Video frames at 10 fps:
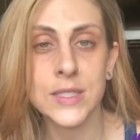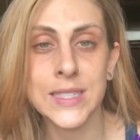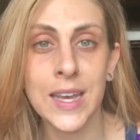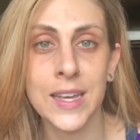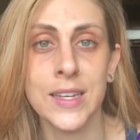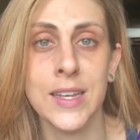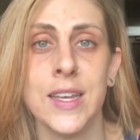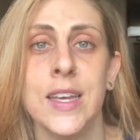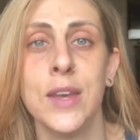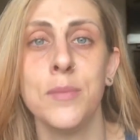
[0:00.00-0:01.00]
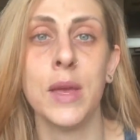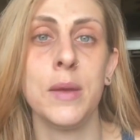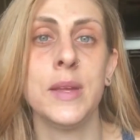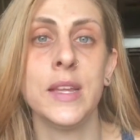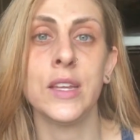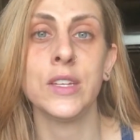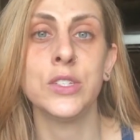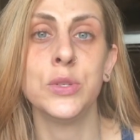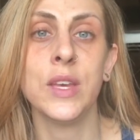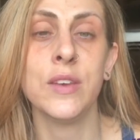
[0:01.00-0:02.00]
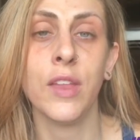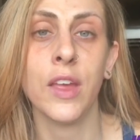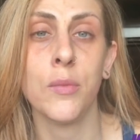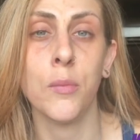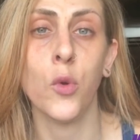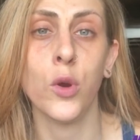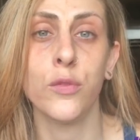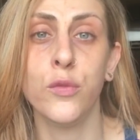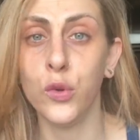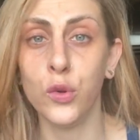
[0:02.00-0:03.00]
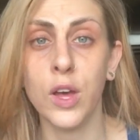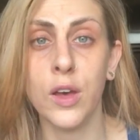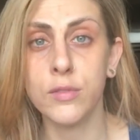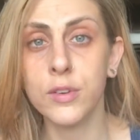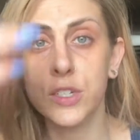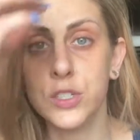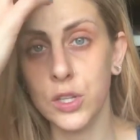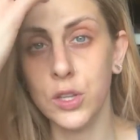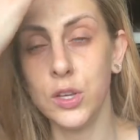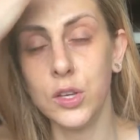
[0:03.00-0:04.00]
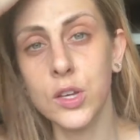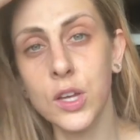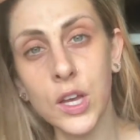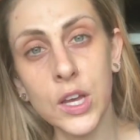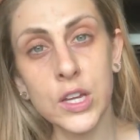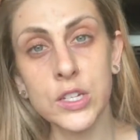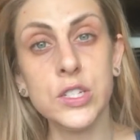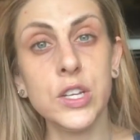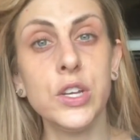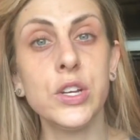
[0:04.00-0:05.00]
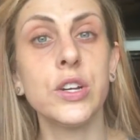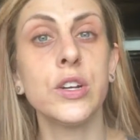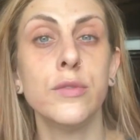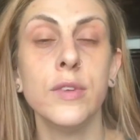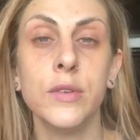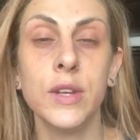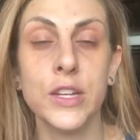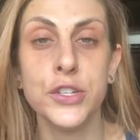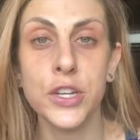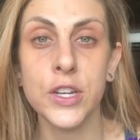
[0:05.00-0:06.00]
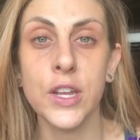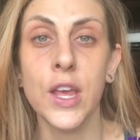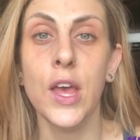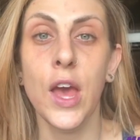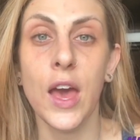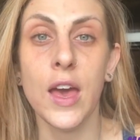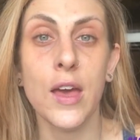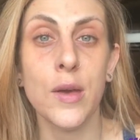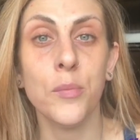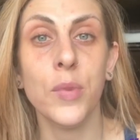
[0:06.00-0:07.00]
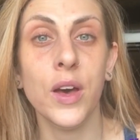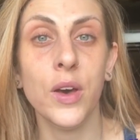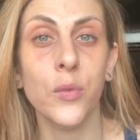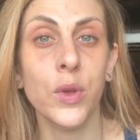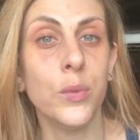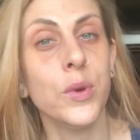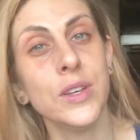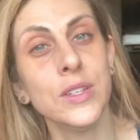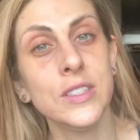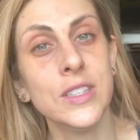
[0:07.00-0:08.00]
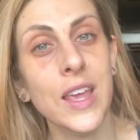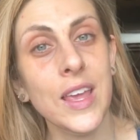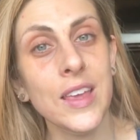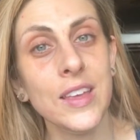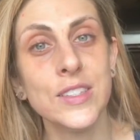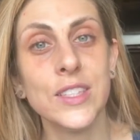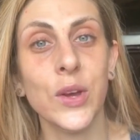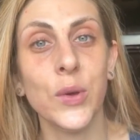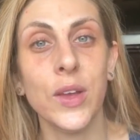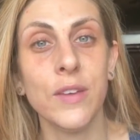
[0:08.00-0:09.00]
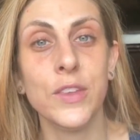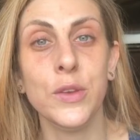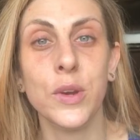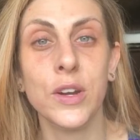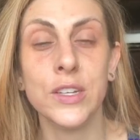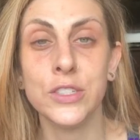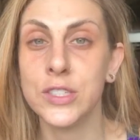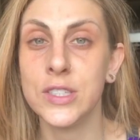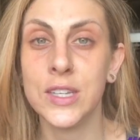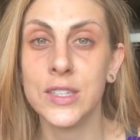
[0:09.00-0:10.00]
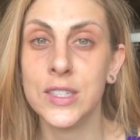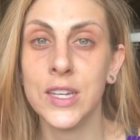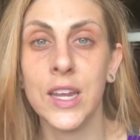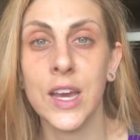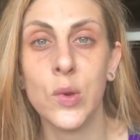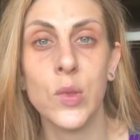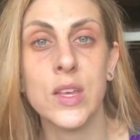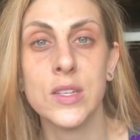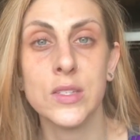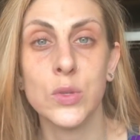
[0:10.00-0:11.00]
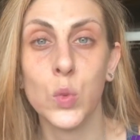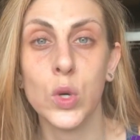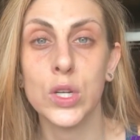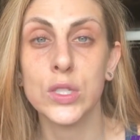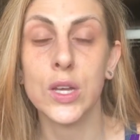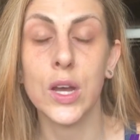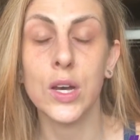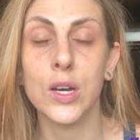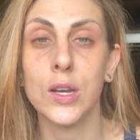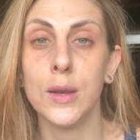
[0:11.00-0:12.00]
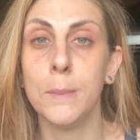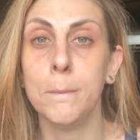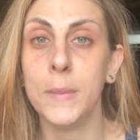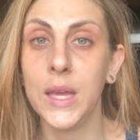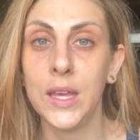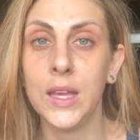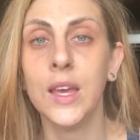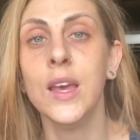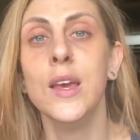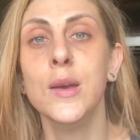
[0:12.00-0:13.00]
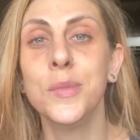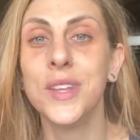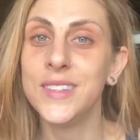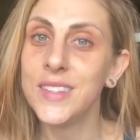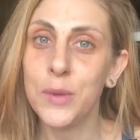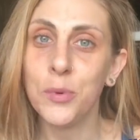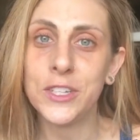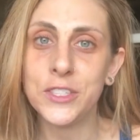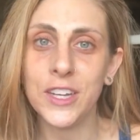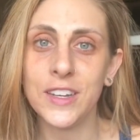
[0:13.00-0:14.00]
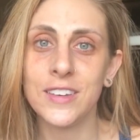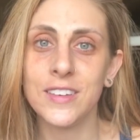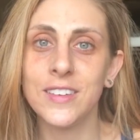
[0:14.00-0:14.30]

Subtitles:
technique, maybe to give like a more full coverage look to your foundation, but we will see. So if you are interested in seeing how this works on me, please keep watching.